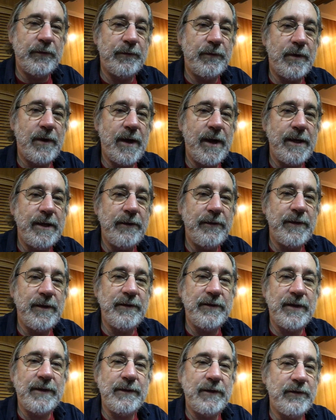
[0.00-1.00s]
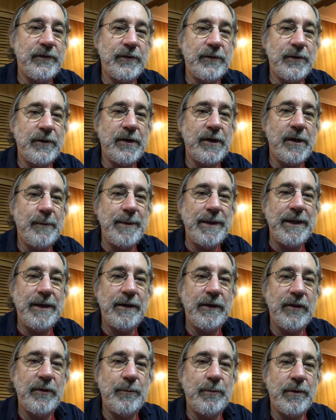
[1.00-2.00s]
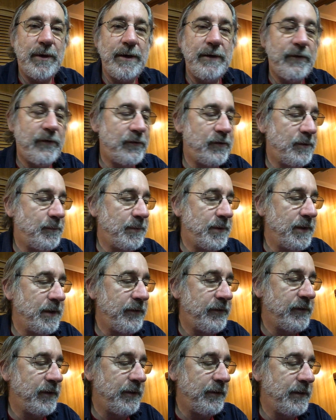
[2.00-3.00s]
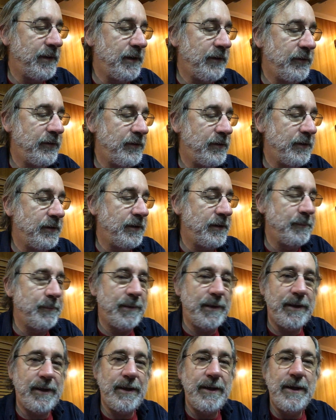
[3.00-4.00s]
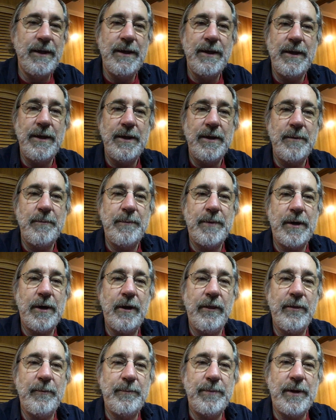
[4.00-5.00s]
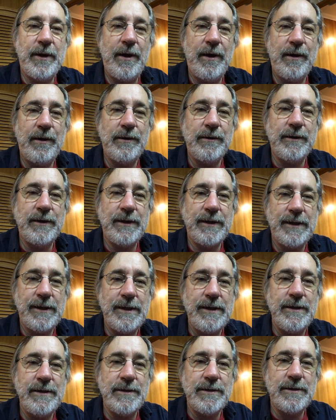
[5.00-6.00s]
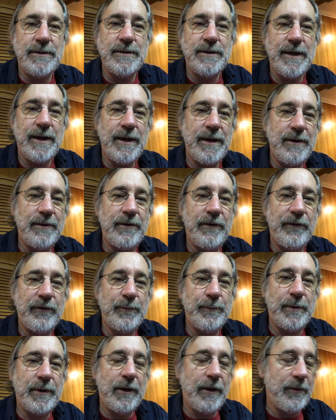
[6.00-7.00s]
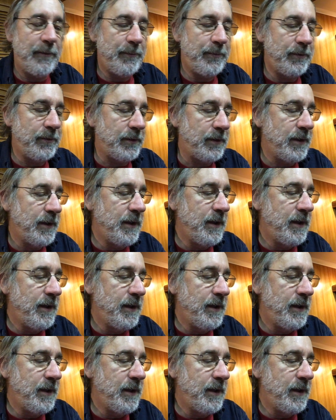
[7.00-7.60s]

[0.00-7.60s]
a variety of things like this that are coming into the brainstorm list, and things that are going to be part of the blog here and also part of the book.